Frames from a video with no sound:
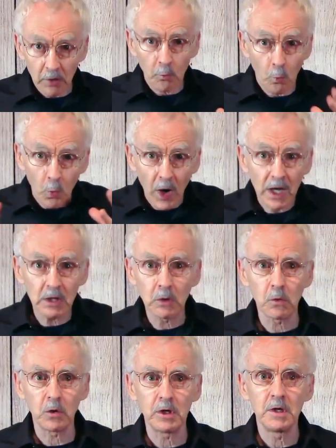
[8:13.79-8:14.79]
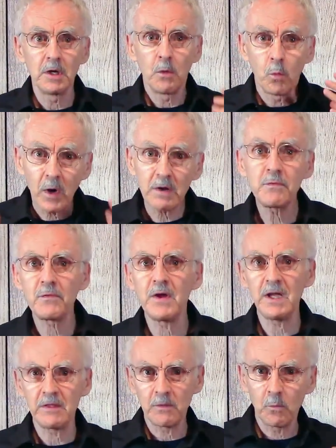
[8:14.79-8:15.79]
one Lord, one
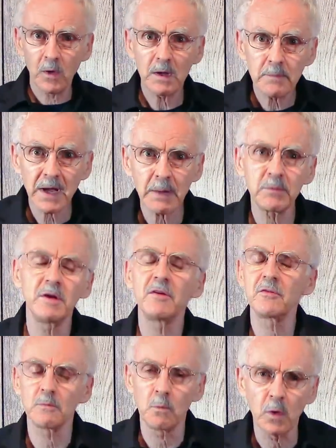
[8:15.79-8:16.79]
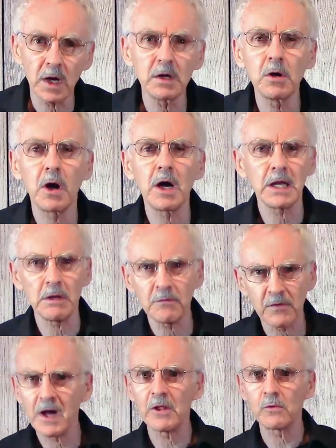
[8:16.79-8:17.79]
faith, one baptism, one God and
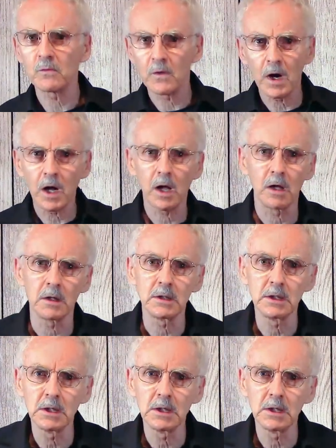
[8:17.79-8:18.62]
Father of all.